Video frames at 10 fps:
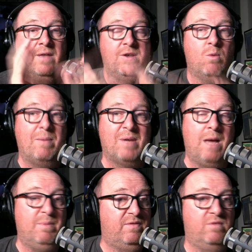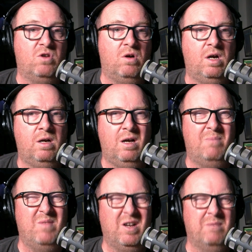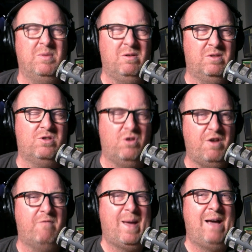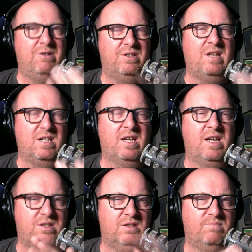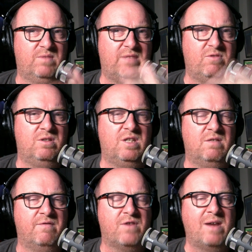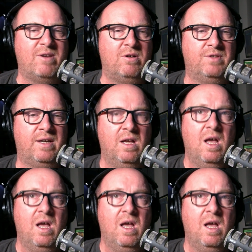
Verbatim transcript: your webcam if you've got a, a, computer that's got enough power to dedicate to give you a decent frame rate on that.